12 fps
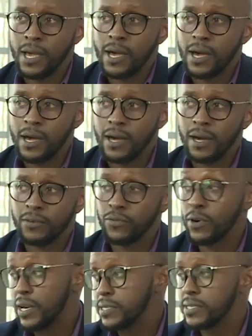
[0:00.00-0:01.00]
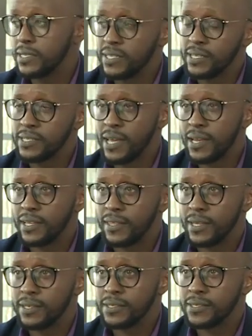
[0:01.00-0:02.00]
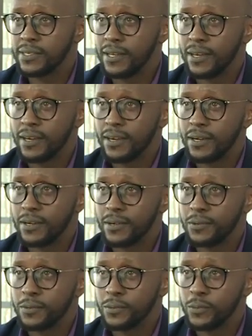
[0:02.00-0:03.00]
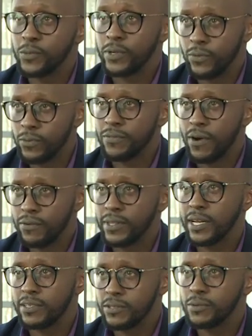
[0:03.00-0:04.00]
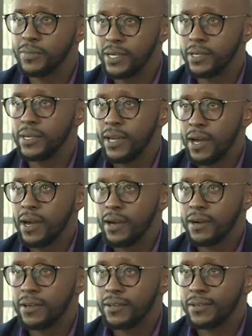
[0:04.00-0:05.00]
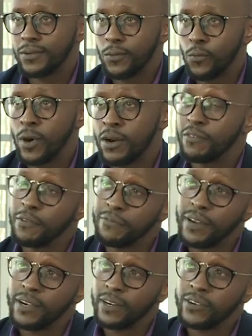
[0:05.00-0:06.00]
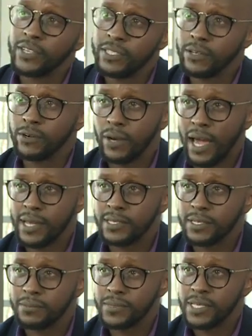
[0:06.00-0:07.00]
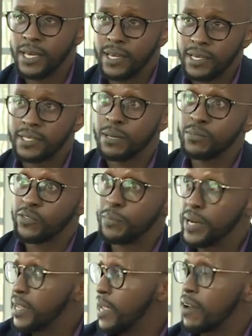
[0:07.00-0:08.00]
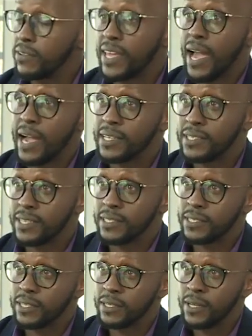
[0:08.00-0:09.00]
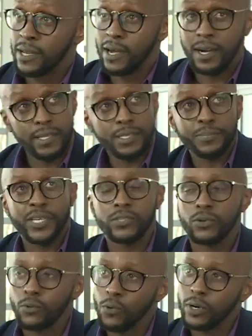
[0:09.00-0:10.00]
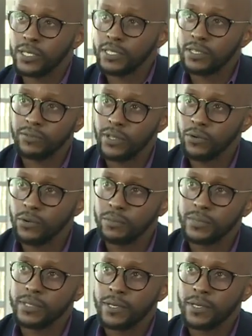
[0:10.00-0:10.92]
And for us in designing this, we found that to be one of the very critical items in terms of bringing out the architecture and the spatial quality of the rooms.